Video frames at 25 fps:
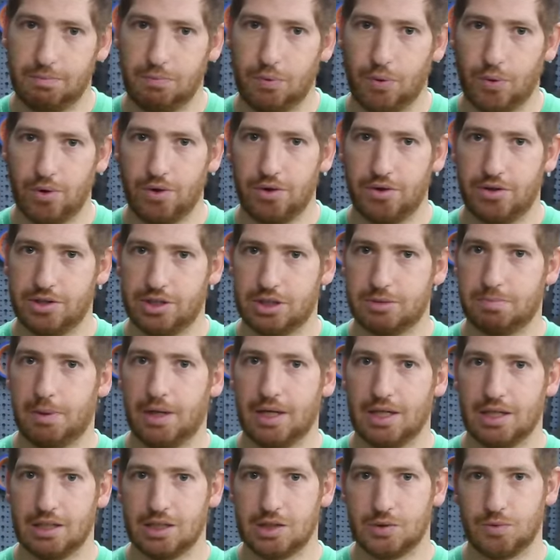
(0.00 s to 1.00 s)
support,
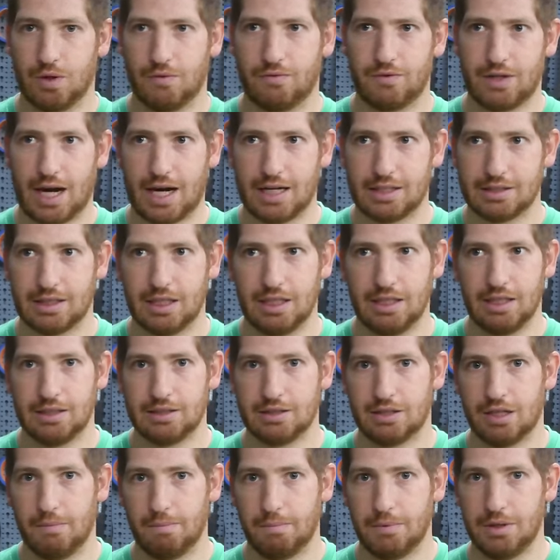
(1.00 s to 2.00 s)
despite Zwift asking
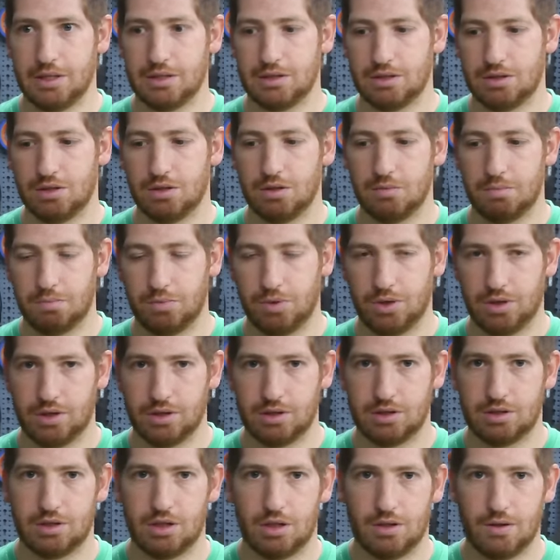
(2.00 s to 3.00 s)
these companies to put
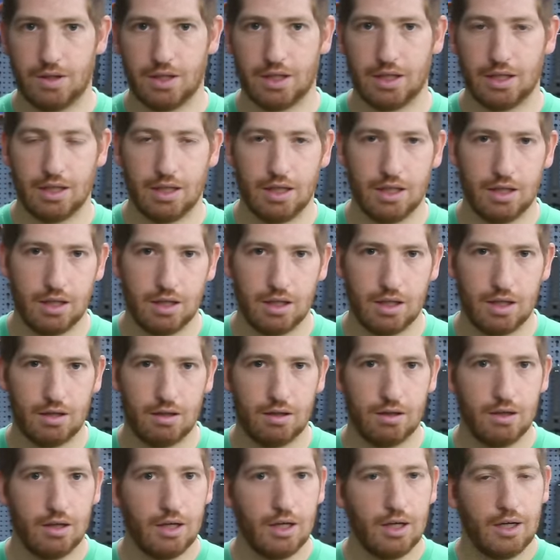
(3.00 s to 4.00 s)
the steering in
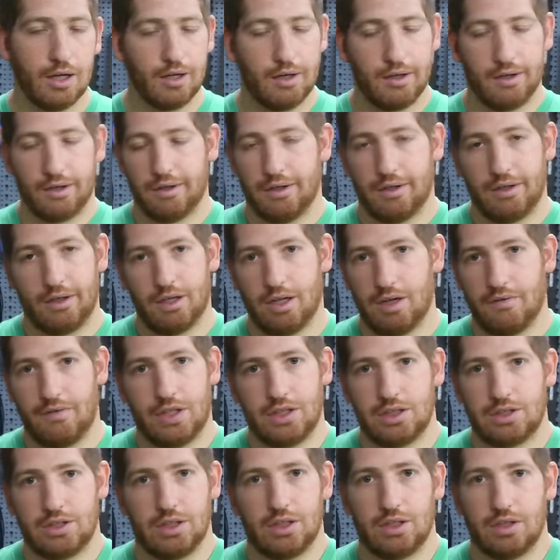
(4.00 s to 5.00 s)
there
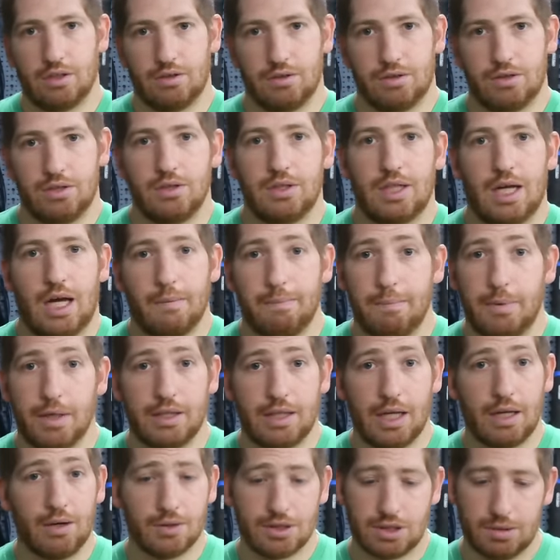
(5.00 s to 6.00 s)
eventually they'll do that.
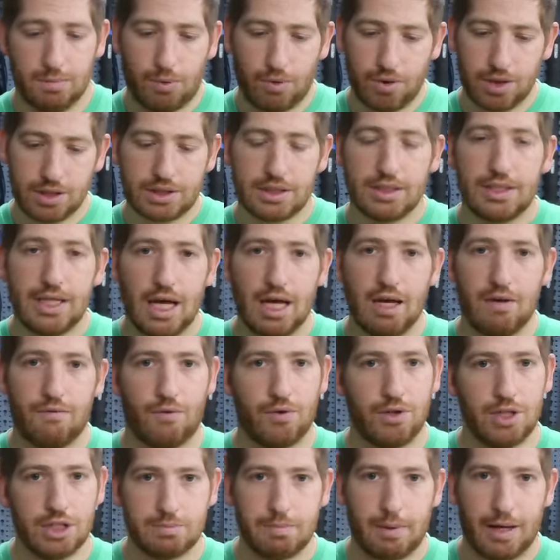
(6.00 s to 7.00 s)
But they don't support it today
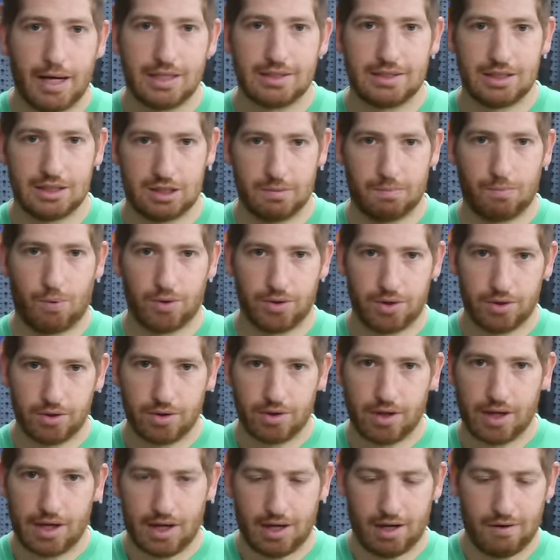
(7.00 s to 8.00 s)
for these bikes. They support the
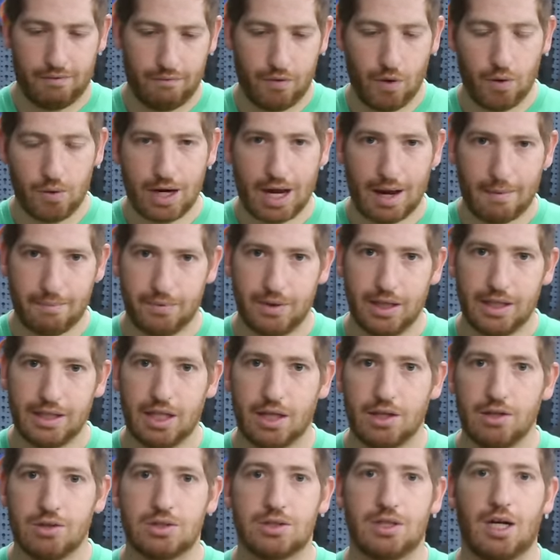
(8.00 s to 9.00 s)
little uh, phone app thing
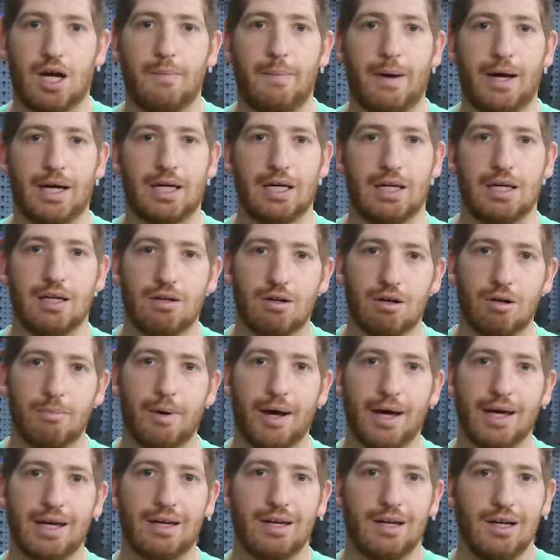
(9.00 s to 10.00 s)
that you saw back at
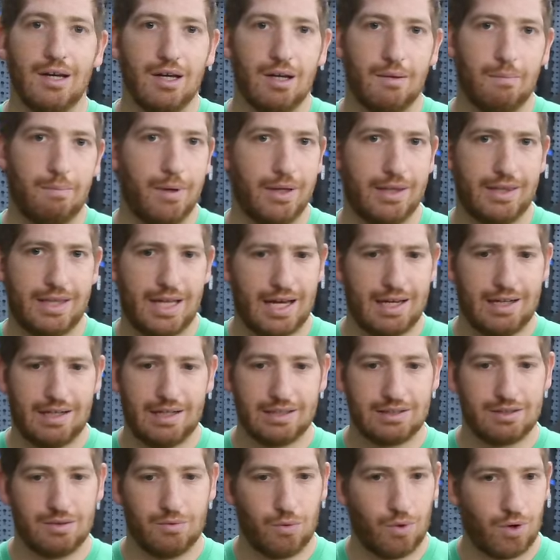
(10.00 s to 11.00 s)
Eurobike, but that
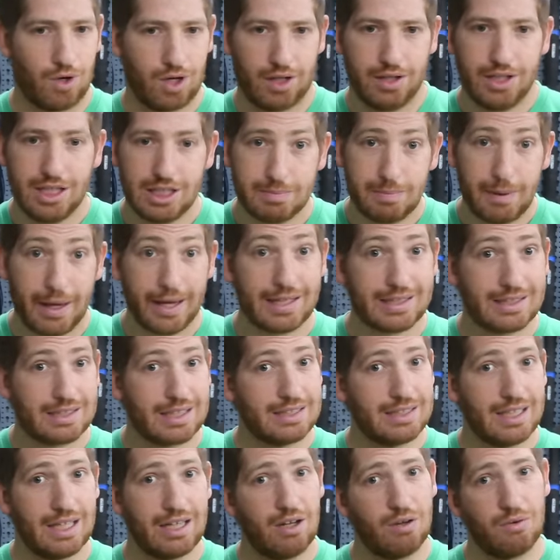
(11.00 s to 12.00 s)
doesn't work on these bikes
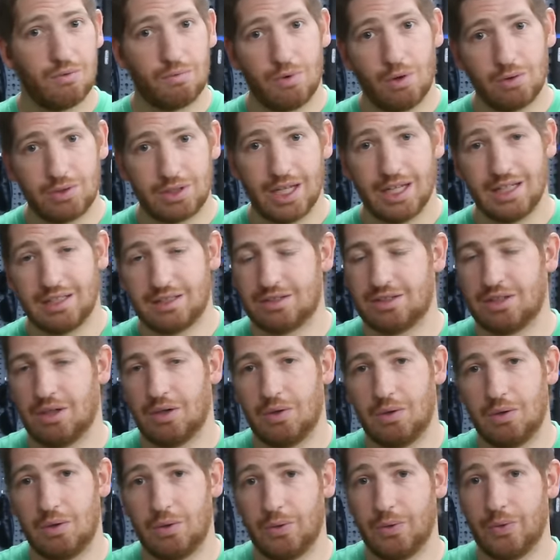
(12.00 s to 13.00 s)
because they don't rotate.
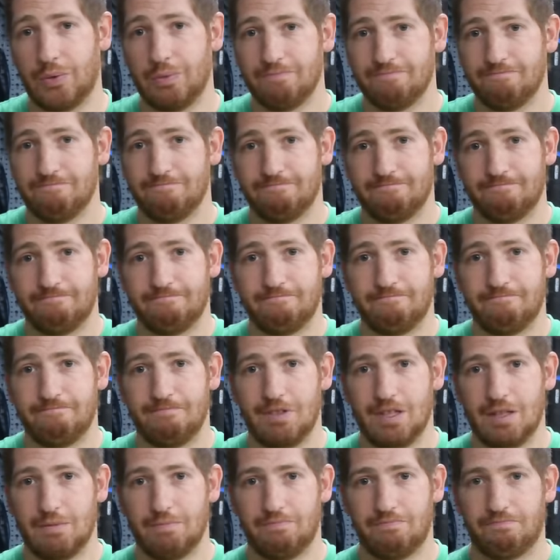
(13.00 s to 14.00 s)
So
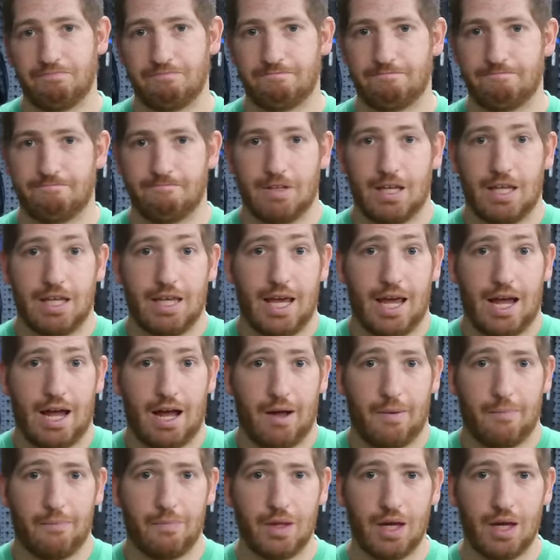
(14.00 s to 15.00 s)
yeah,